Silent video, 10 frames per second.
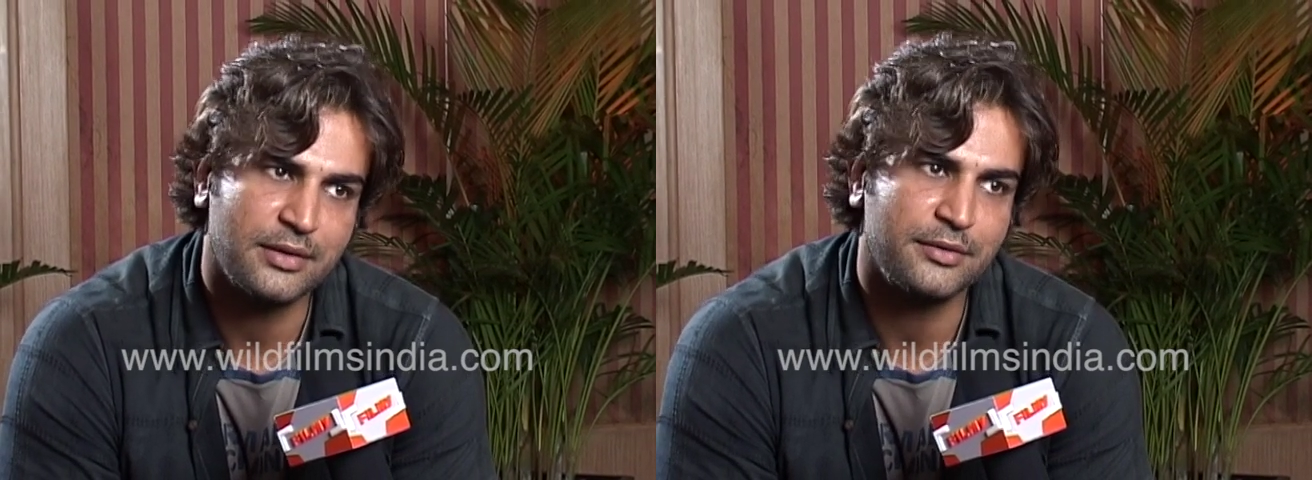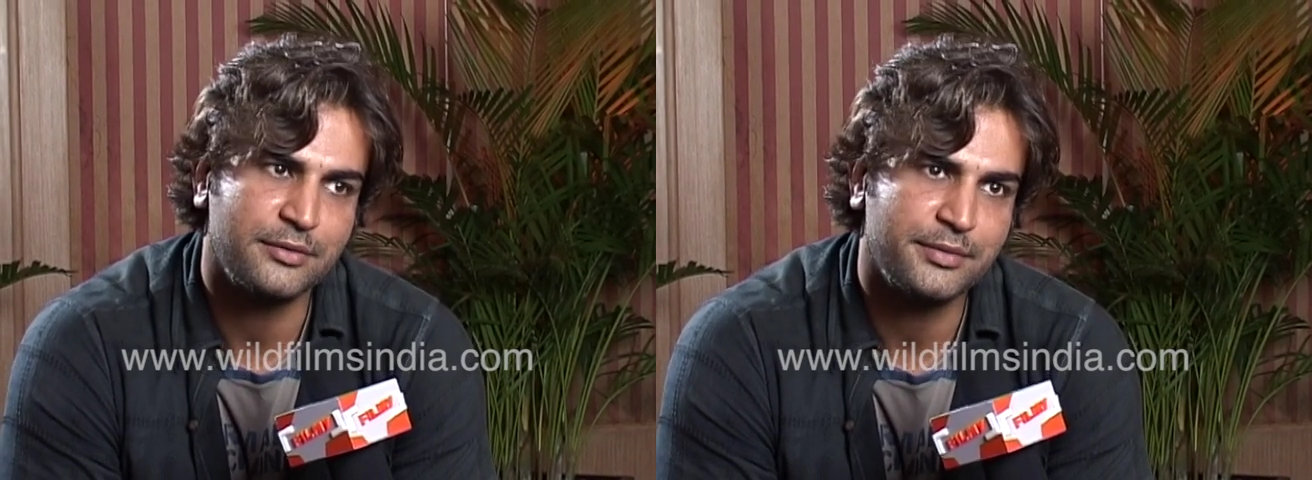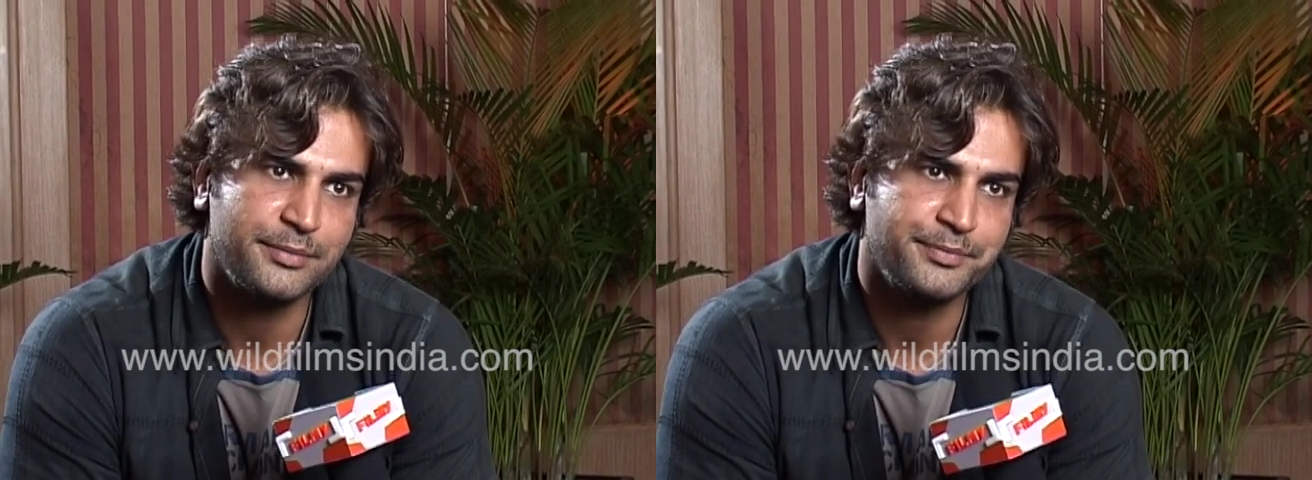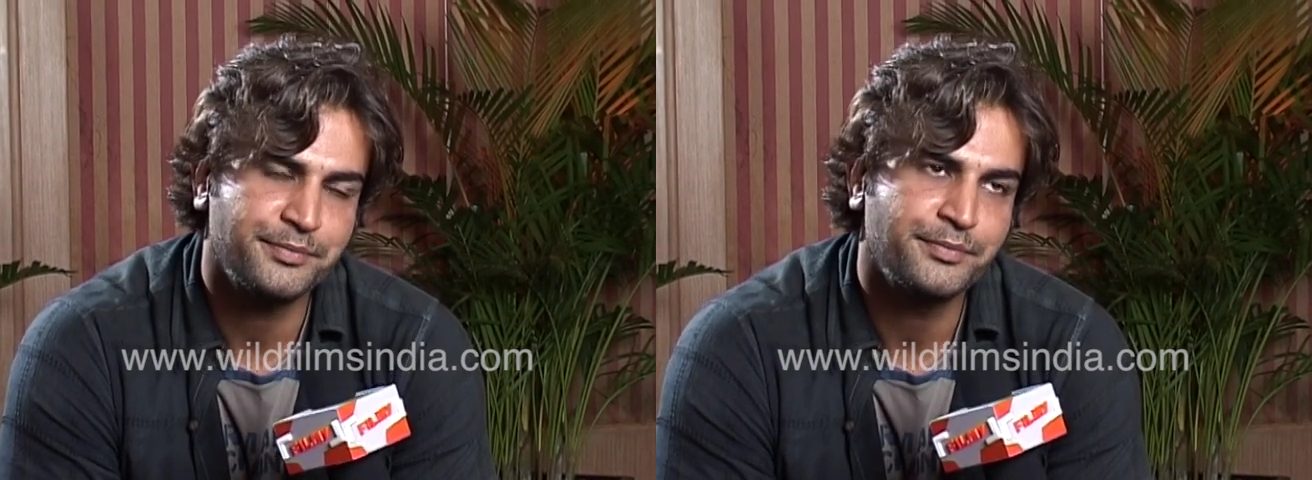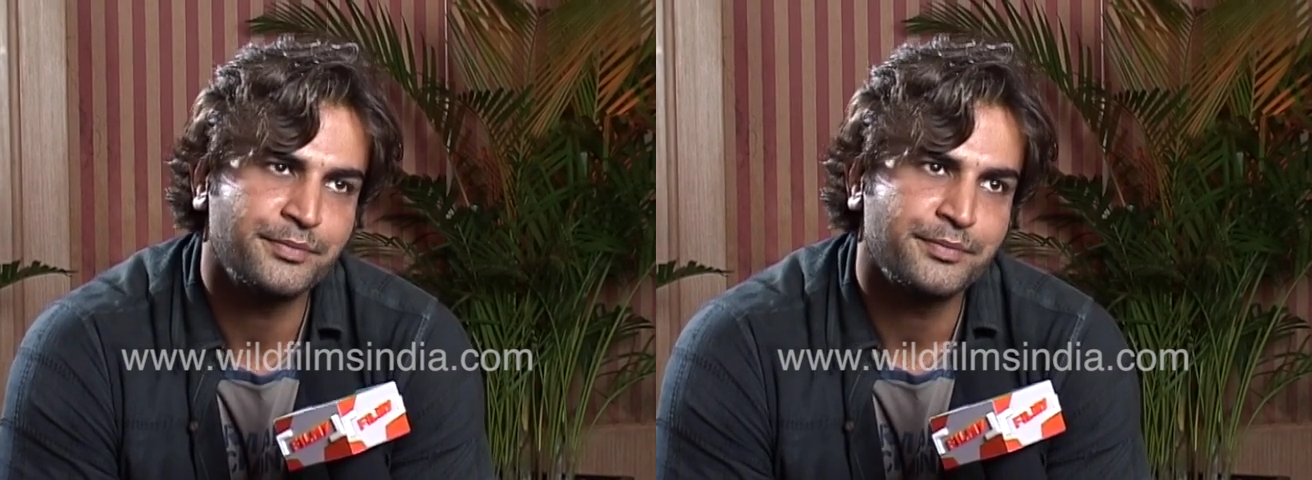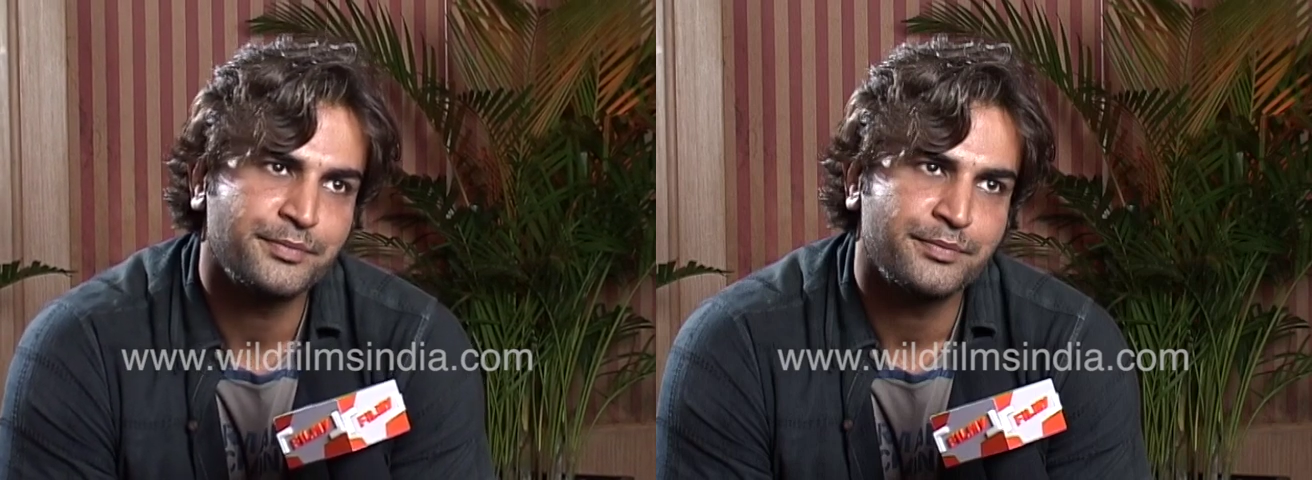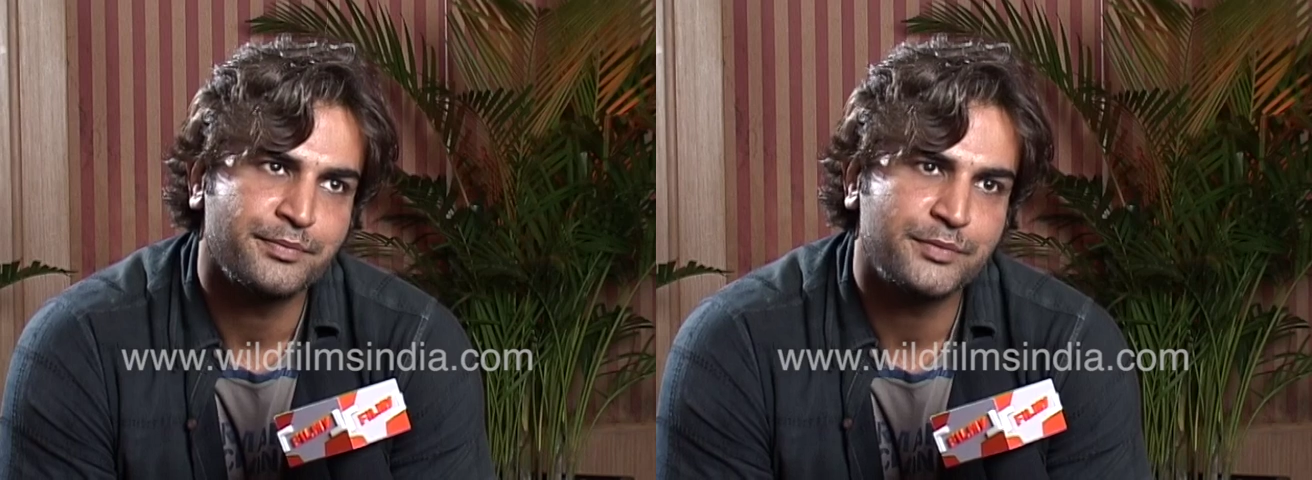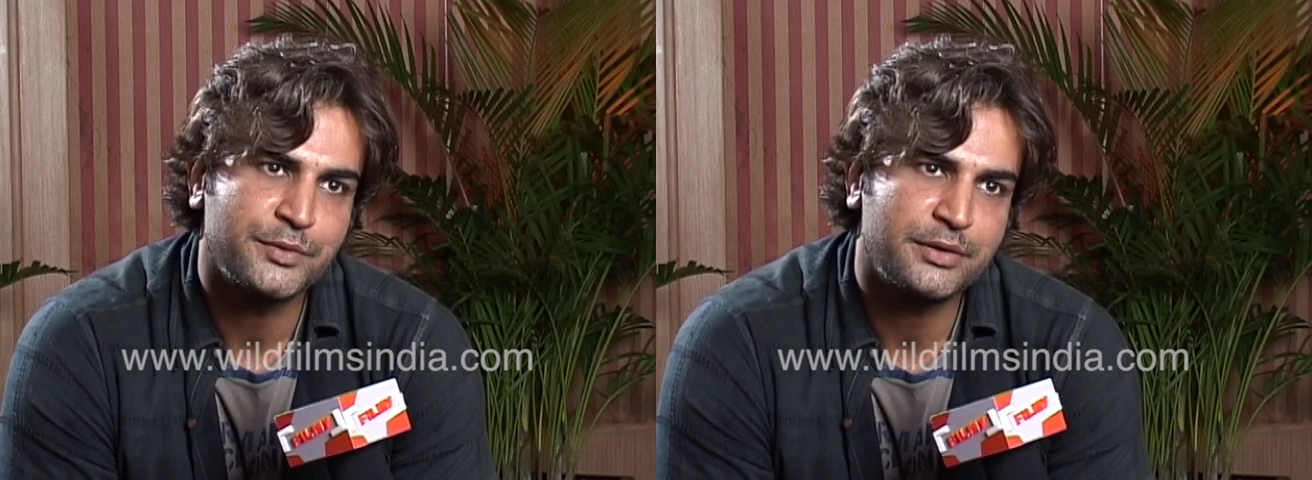around.
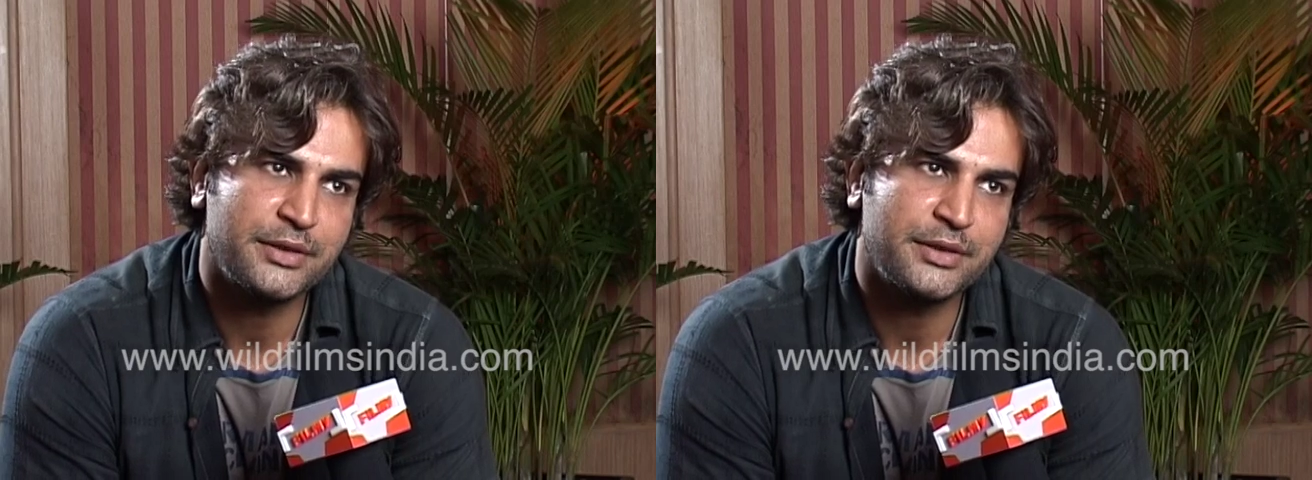You